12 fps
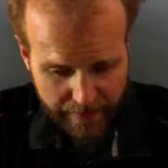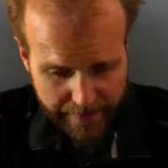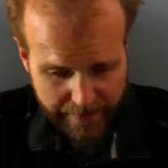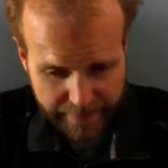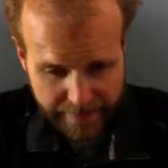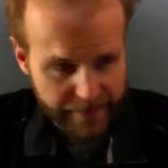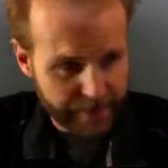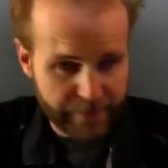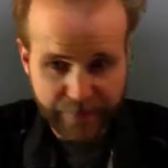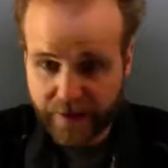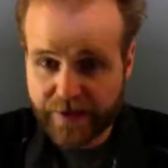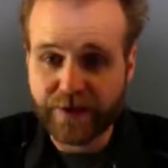is a
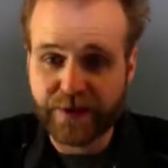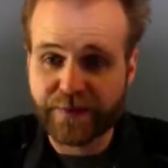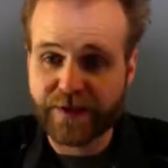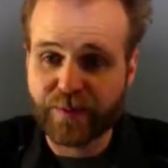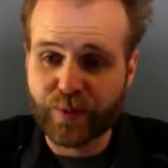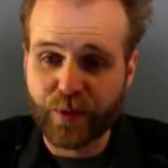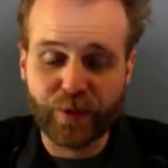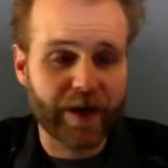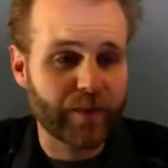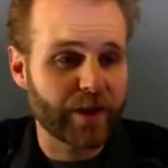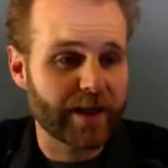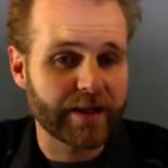function of this
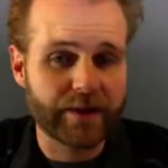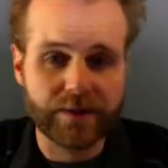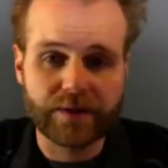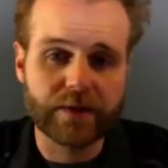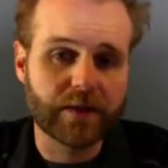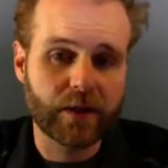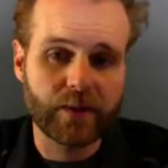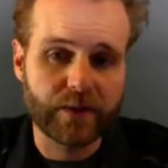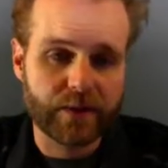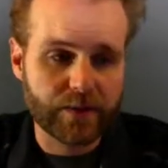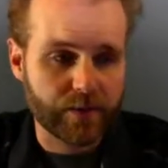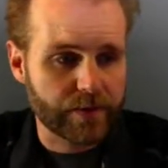program right here. So you can go into
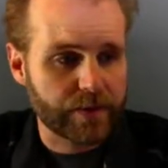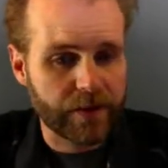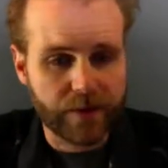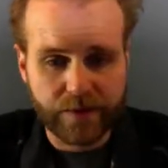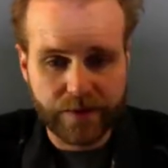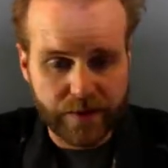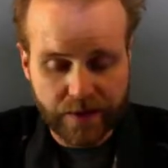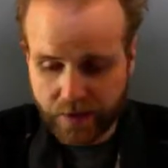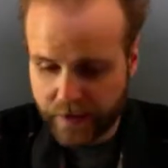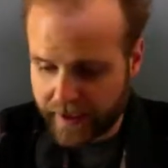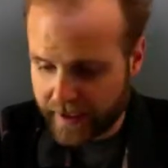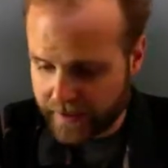the source code, you can
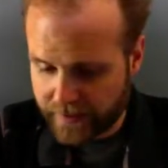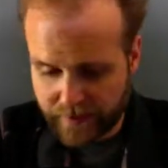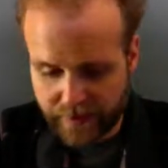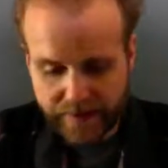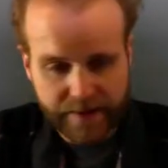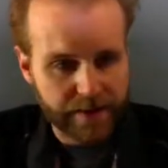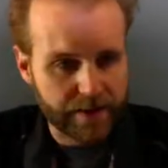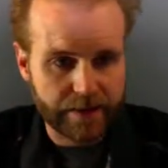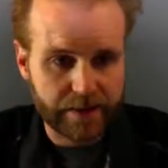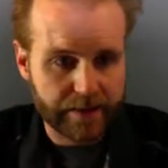look at it, and you can see